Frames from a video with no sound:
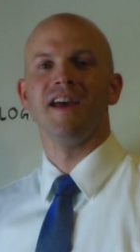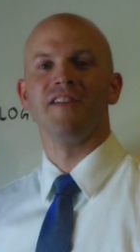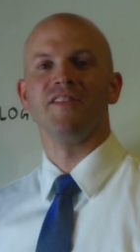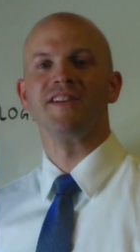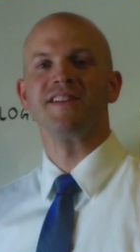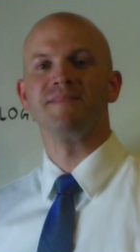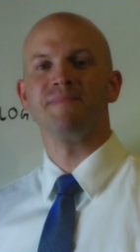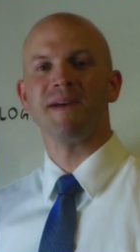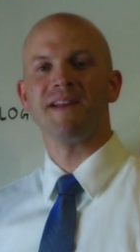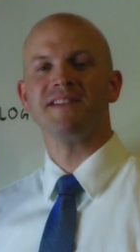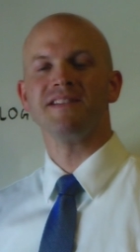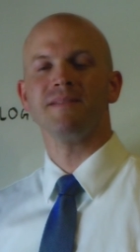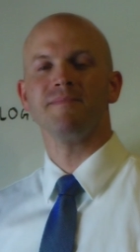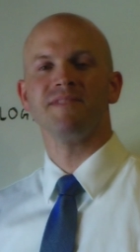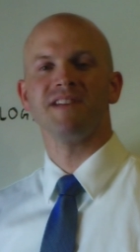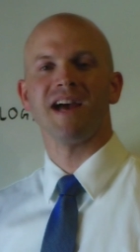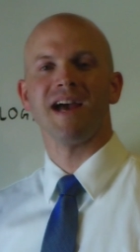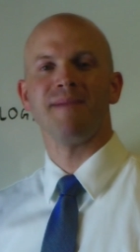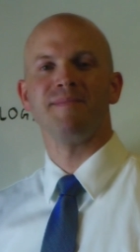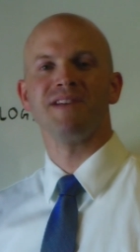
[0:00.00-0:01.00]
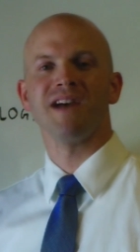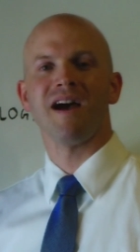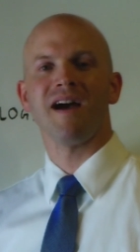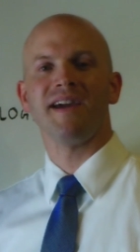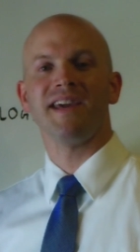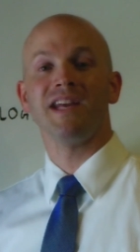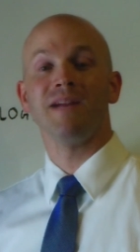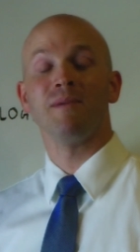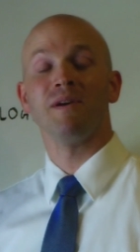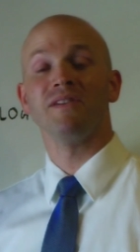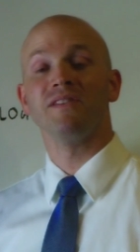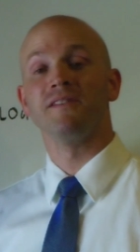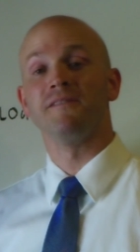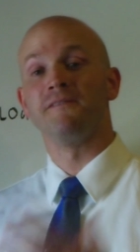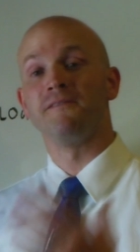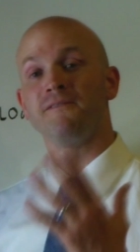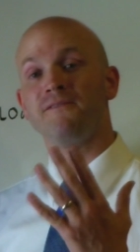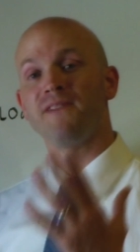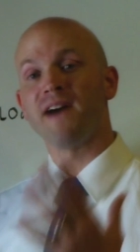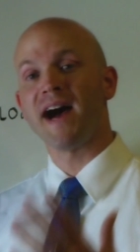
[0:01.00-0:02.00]
Let's spend some time talking about the
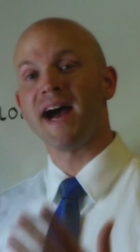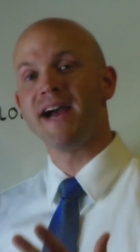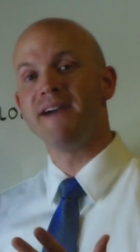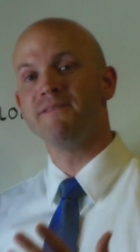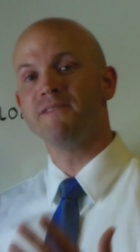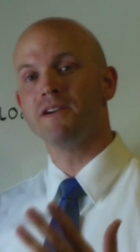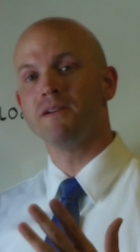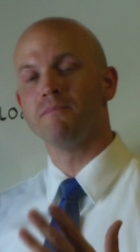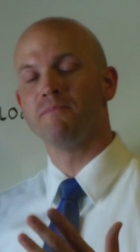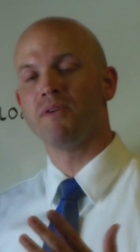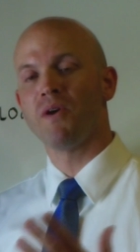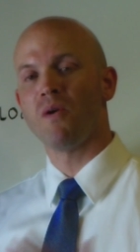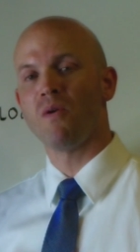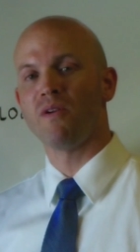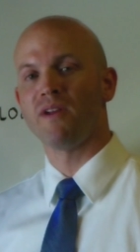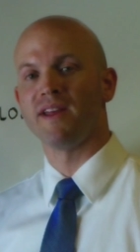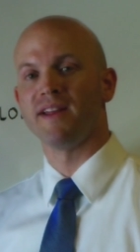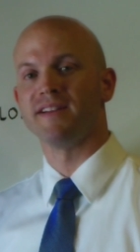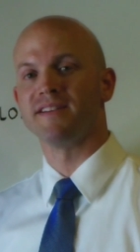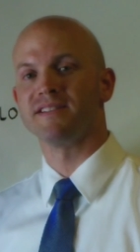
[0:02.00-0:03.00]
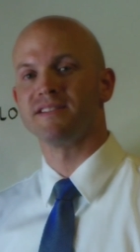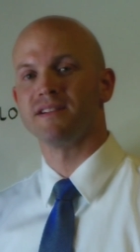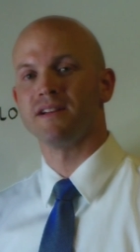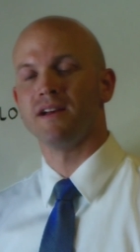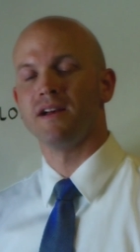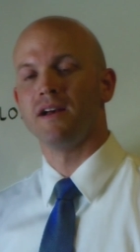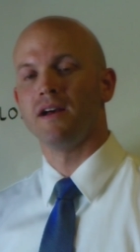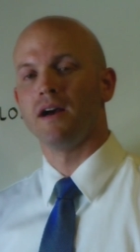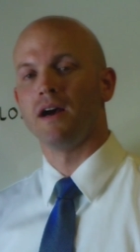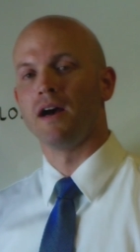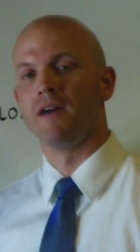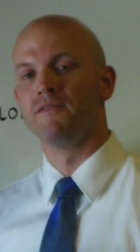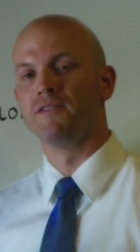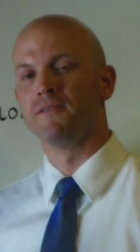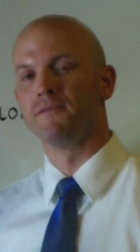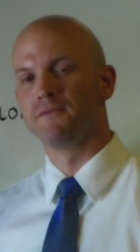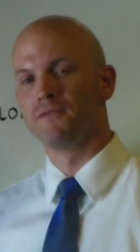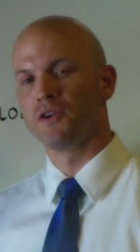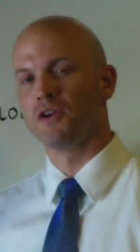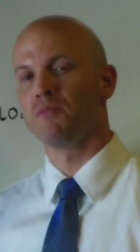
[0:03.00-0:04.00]
5 components of the
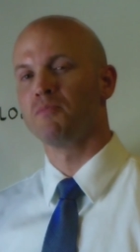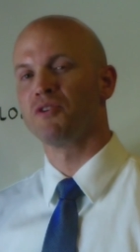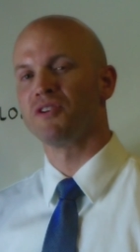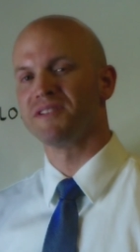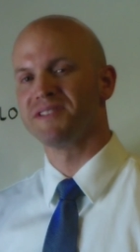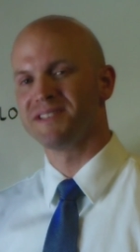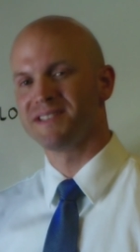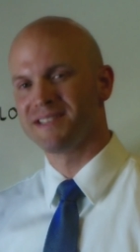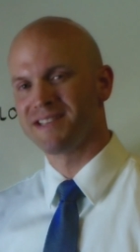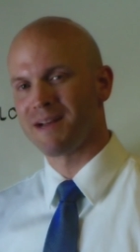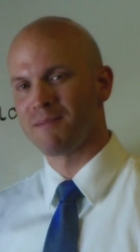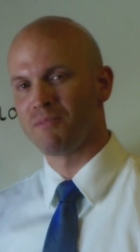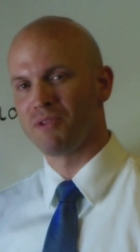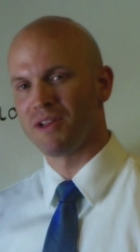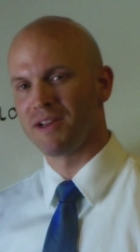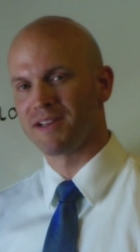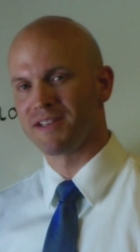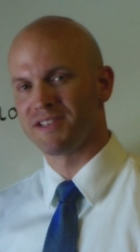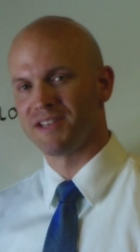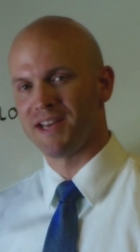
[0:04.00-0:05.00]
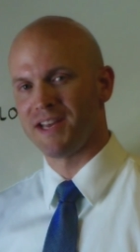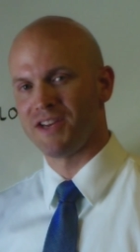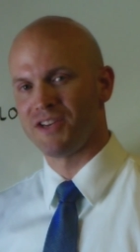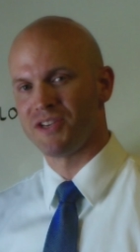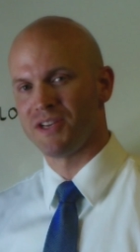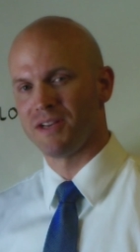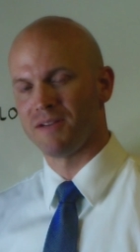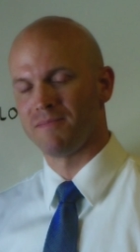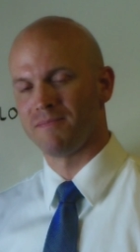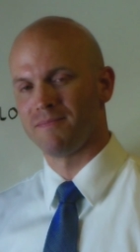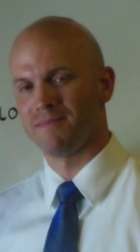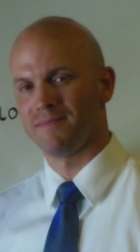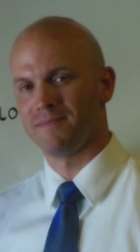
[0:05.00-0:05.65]
vertebral subluxation.